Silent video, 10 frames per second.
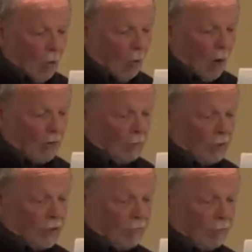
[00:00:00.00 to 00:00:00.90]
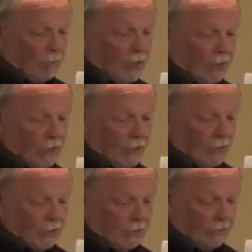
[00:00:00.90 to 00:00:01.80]
One was a prince
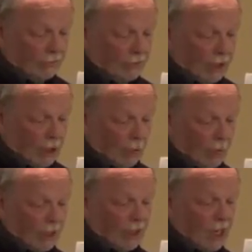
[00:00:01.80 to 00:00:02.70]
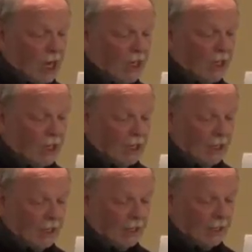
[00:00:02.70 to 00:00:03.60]
with a hunting